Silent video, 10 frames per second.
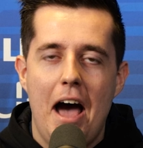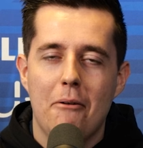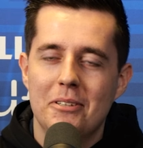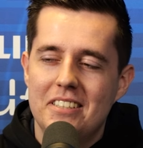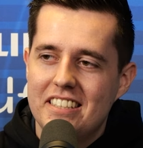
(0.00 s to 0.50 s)
I
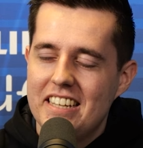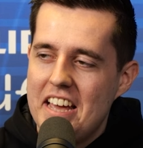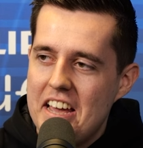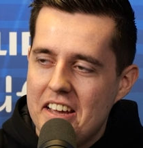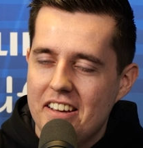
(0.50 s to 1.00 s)
would
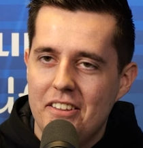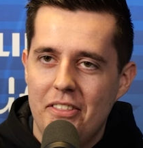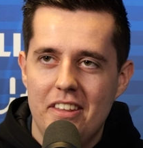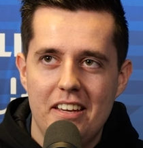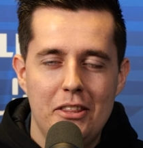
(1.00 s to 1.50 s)
say
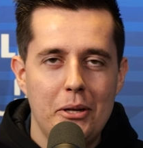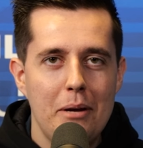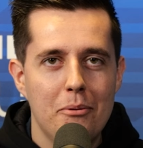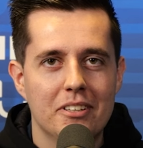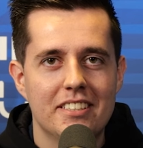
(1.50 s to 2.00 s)
the
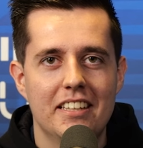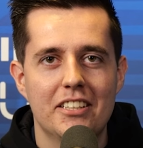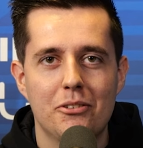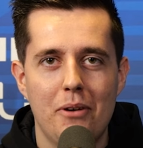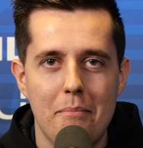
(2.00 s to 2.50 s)
three words that
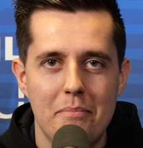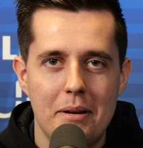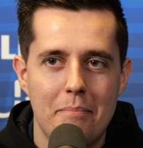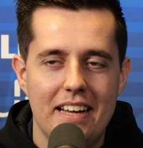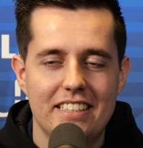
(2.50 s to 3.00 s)
describe me
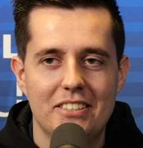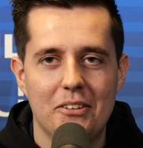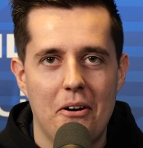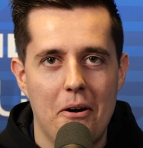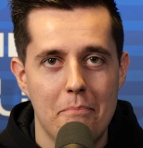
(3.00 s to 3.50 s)
the best
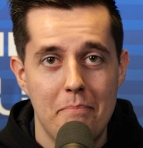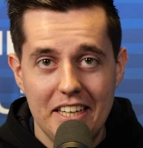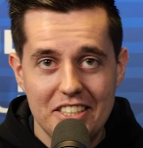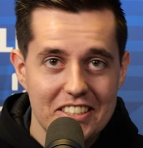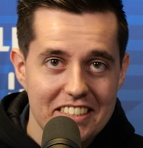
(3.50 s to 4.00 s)
are
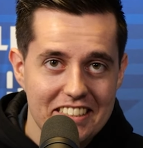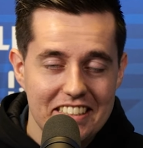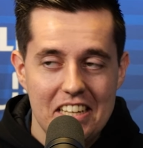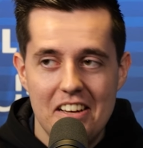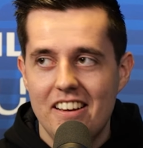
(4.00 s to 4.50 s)
passion,
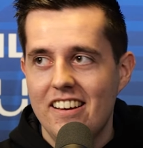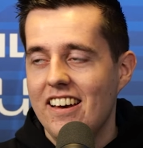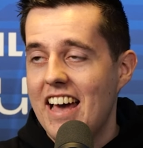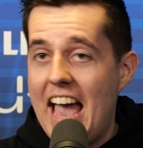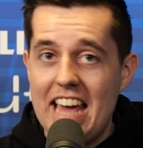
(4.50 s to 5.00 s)

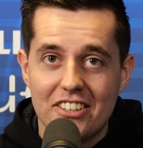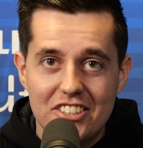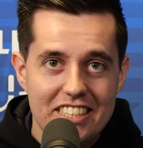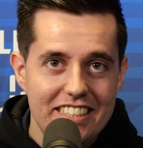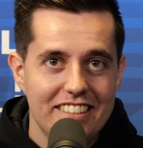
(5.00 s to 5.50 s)

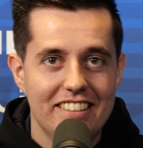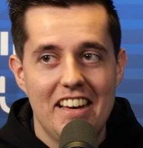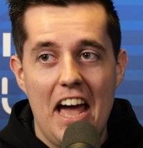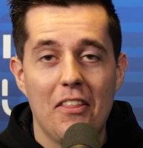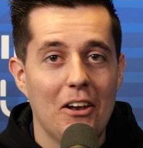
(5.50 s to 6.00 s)
energy.
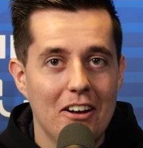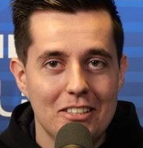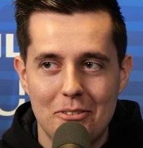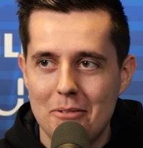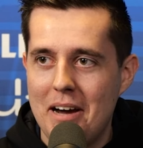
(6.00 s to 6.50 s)
And the
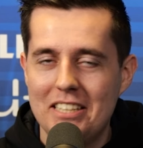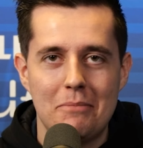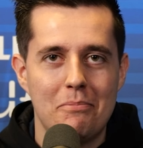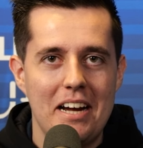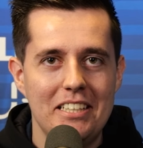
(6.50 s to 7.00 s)
last one might
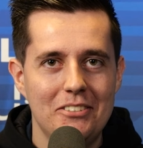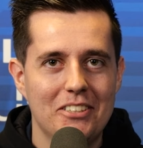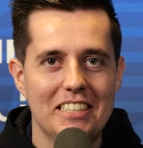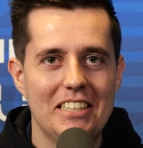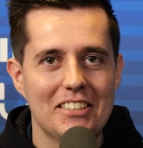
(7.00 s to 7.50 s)
surprise you
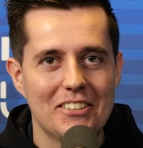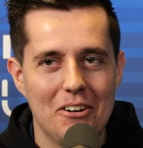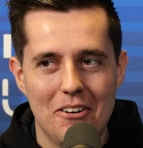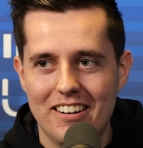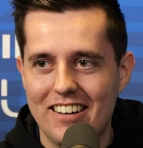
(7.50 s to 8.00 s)
because it doesn't
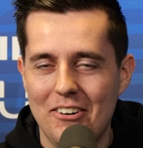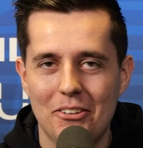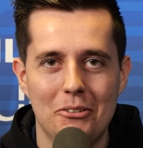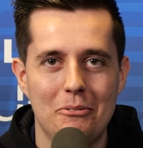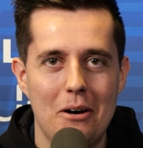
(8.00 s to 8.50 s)
go uh, all
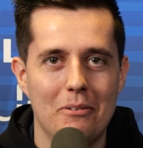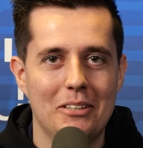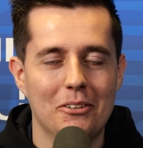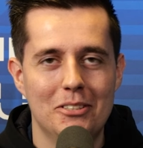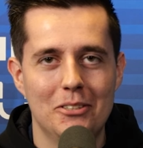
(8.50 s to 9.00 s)
too well with
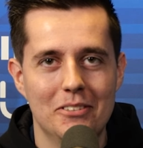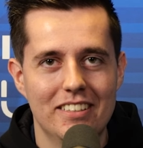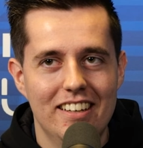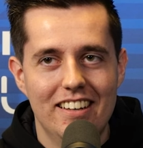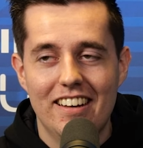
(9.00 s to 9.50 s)
those two.
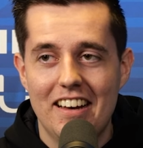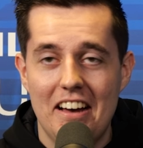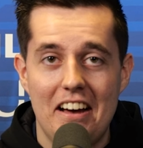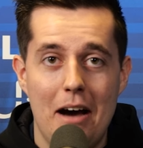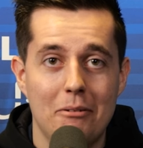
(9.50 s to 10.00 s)

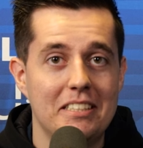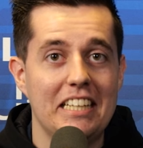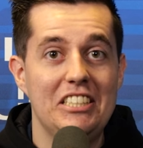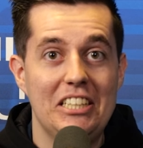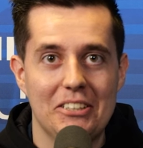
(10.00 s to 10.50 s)
Uh, I would
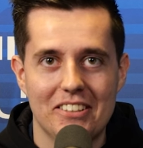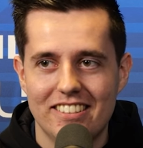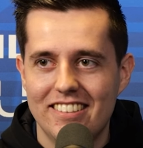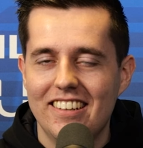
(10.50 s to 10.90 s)
say chill.